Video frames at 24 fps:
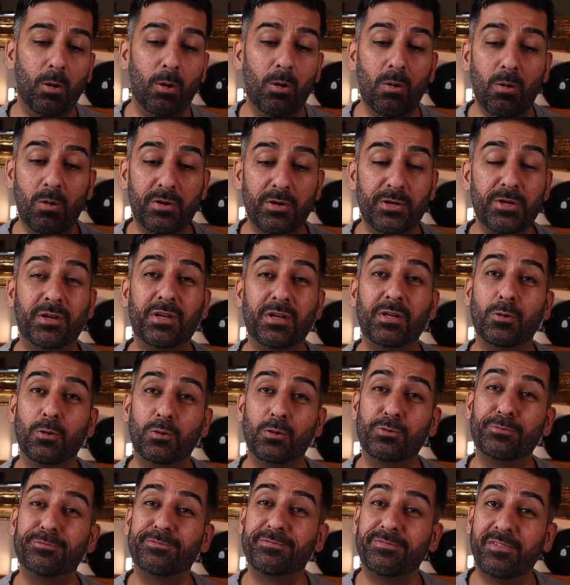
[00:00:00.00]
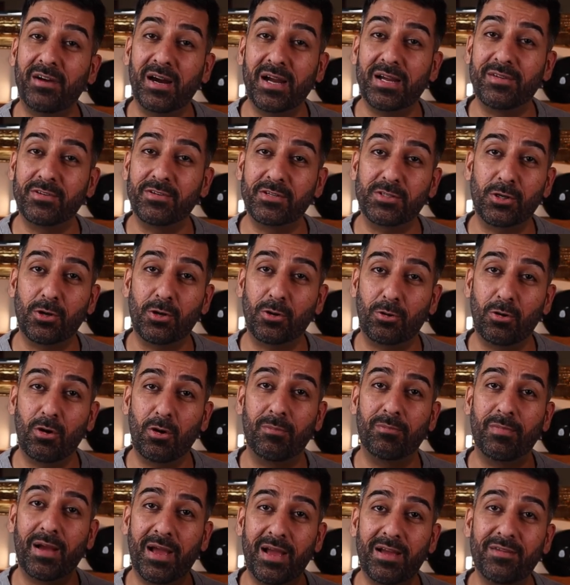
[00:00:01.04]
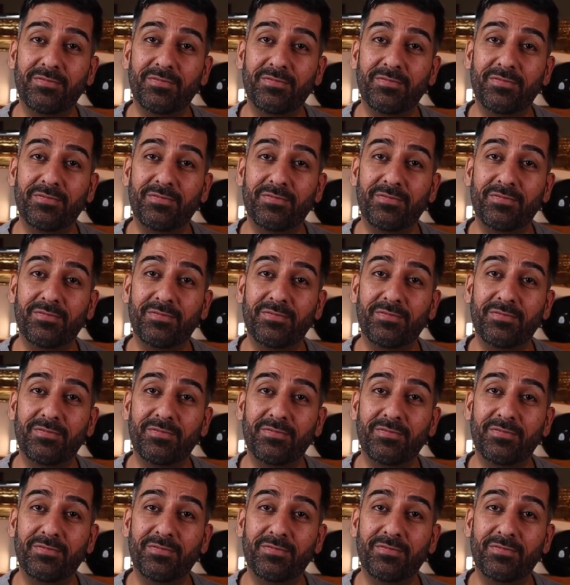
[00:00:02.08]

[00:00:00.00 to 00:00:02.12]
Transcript: Or you can go to fiverr.com,